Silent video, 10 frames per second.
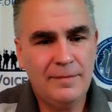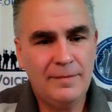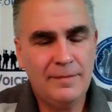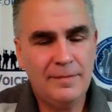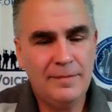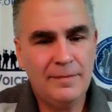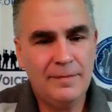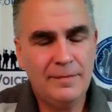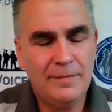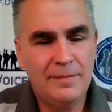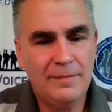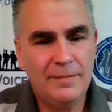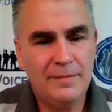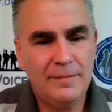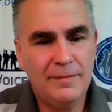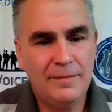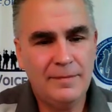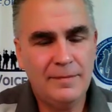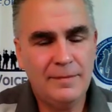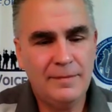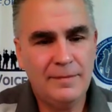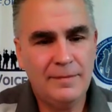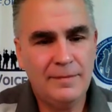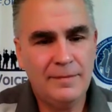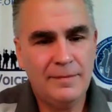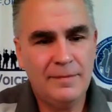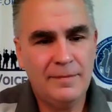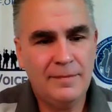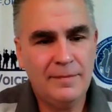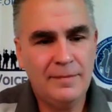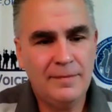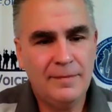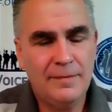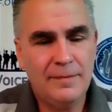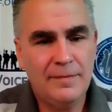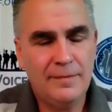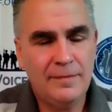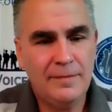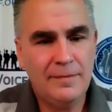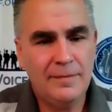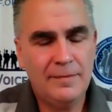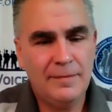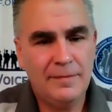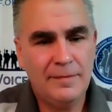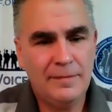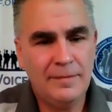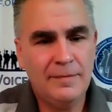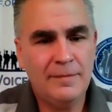This person isn't speaking.